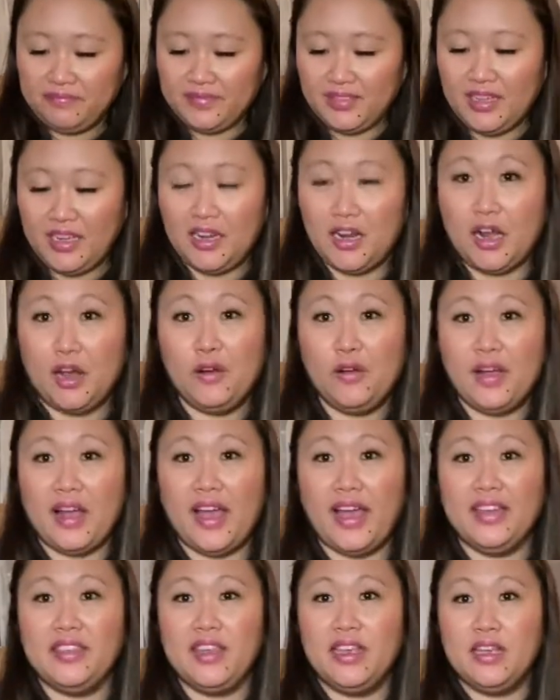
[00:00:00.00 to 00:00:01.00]
You know,
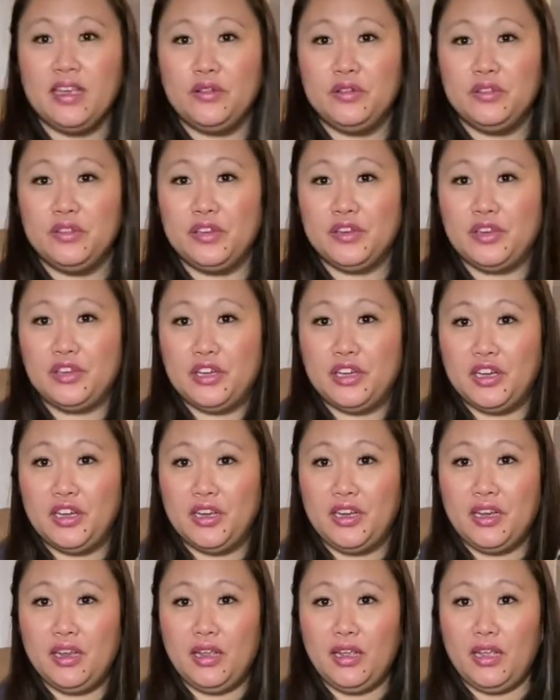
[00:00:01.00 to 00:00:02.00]
I think it would look
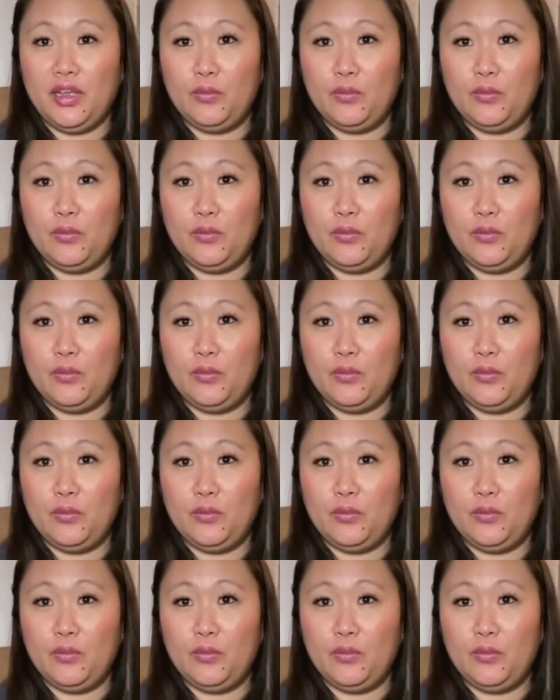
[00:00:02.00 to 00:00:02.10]
good